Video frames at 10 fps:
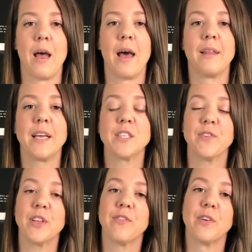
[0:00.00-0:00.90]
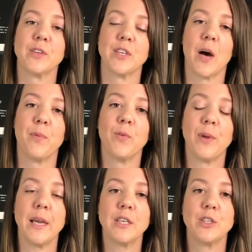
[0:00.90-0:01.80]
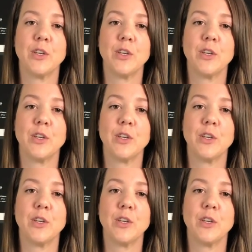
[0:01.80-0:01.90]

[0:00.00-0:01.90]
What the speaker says: At least for the first couple weeks,